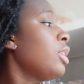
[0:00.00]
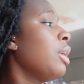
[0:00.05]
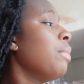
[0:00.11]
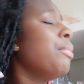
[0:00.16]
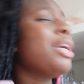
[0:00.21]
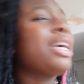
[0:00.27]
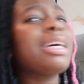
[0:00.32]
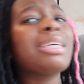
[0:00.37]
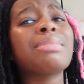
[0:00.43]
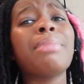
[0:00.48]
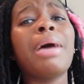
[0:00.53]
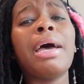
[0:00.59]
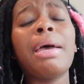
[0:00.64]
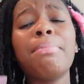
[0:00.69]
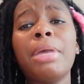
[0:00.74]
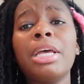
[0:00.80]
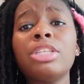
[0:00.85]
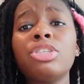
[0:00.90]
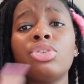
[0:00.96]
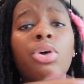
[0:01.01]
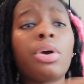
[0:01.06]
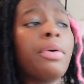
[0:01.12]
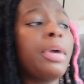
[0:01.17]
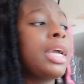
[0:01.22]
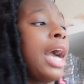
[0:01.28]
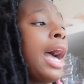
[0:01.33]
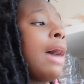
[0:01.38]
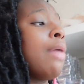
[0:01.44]
because my
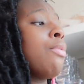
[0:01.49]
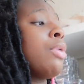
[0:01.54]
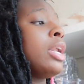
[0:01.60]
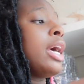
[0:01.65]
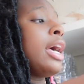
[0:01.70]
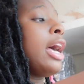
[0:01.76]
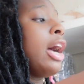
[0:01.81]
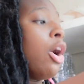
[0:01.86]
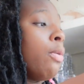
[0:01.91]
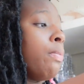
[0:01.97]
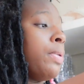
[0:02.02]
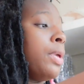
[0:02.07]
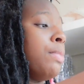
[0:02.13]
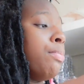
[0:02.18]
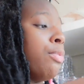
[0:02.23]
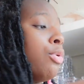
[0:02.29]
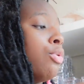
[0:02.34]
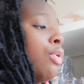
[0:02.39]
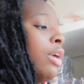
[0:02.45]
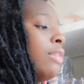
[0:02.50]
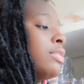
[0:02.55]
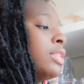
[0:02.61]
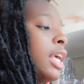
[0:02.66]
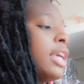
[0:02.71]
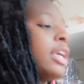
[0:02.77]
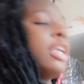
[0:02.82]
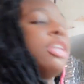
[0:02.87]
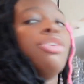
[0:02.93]
mentoring, I want to help people who have
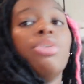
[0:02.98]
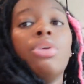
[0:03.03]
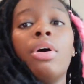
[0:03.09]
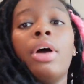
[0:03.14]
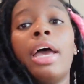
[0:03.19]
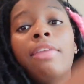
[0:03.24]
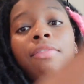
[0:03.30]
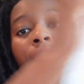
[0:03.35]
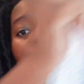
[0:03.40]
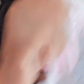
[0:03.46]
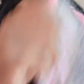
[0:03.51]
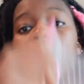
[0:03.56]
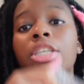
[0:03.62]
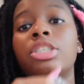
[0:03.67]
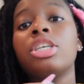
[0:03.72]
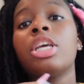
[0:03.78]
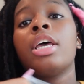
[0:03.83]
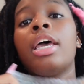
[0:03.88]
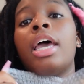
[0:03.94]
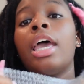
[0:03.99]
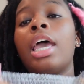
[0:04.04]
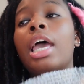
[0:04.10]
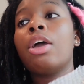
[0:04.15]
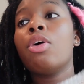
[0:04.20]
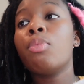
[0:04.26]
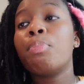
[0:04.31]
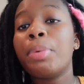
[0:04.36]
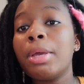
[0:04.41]
taken, you know, advantage,
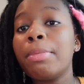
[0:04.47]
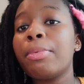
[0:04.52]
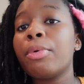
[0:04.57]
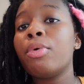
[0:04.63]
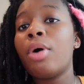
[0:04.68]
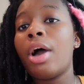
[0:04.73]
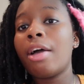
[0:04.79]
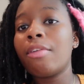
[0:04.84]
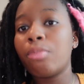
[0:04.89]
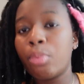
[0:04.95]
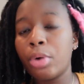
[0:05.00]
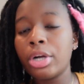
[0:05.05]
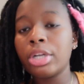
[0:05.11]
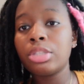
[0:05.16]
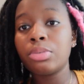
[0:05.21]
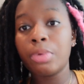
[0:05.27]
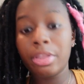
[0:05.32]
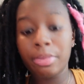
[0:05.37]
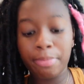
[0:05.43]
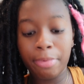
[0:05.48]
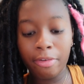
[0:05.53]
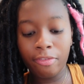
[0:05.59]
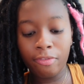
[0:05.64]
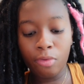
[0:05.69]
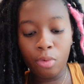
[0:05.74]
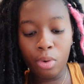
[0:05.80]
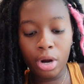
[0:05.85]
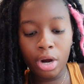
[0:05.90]
people who I've worked with
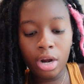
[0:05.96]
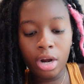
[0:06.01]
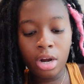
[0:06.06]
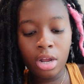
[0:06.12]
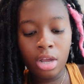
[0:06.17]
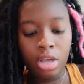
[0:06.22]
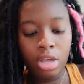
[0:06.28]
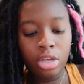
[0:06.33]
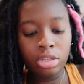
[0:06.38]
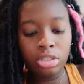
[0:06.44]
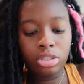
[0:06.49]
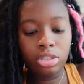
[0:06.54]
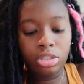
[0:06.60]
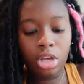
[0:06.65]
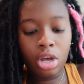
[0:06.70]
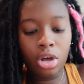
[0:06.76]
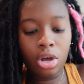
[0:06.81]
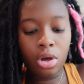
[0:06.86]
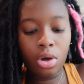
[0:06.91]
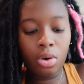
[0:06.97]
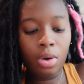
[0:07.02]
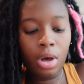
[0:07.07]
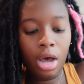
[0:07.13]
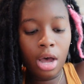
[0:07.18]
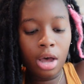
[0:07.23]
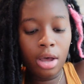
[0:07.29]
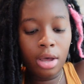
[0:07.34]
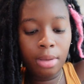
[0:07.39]
before. So
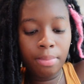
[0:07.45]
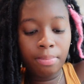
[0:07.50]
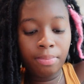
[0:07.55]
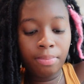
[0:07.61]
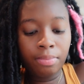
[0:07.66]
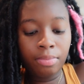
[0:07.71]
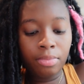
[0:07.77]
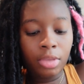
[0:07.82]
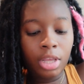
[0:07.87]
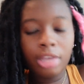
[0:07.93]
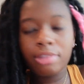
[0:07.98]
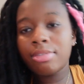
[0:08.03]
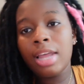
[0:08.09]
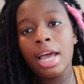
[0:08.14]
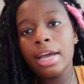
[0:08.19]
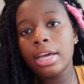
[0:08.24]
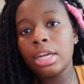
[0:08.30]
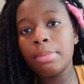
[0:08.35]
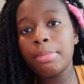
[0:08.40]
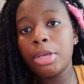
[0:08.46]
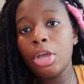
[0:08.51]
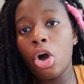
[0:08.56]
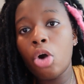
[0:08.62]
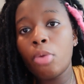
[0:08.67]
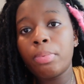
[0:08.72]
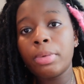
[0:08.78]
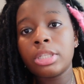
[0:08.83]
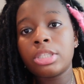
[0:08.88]
it's not going to be
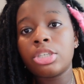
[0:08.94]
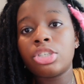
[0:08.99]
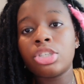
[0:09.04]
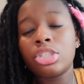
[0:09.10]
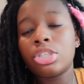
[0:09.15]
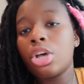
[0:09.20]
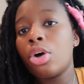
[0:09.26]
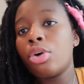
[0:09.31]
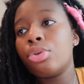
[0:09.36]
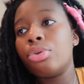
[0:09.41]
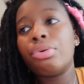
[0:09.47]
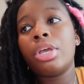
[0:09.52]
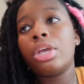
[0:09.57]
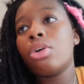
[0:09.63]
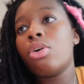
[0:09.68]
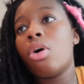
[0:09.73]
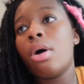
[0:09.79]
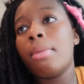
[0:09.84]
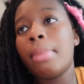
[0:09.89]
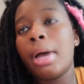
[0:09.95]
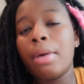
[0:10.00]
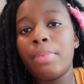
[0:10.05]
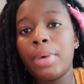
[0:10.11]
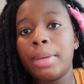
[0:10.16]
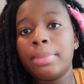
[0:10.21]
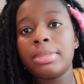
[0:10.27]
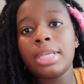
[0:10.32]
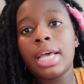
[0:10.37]
open to just, oh, you can go on my
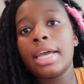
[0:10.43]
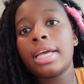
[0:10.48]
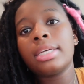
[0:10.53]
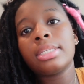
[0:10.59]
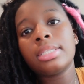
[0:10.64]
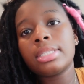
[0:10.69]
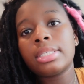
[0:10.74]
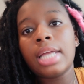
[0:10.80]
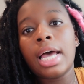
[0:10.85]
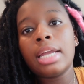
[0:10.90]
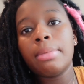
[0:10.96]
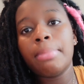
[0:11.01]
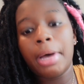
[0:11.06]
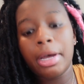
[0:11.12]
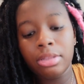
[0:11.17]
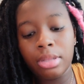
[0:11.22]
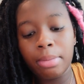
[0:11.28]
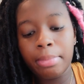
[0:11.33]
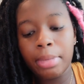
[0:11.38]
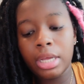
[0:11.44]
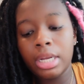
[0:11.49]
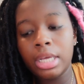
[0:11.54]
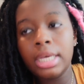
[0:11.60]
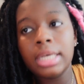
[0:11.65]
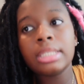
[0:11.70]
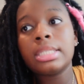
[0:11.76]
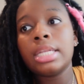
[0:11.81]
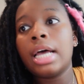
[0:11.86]
website, because it's not about the
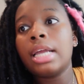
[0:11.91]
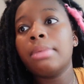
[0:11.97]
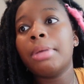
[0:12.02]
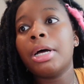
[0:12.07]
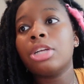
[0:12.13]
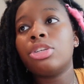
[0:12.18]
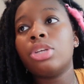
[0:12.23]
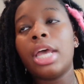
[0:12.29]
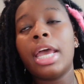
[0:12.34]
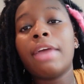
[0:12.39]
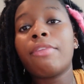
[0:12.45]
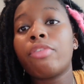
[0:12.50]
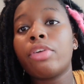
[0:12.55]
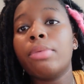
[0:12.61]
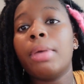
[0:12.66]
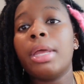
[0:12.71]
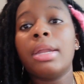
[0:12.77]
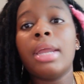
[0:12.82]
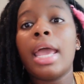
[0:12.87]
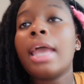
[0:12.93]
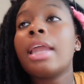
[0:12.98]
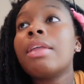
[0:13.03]
money. It's not about any and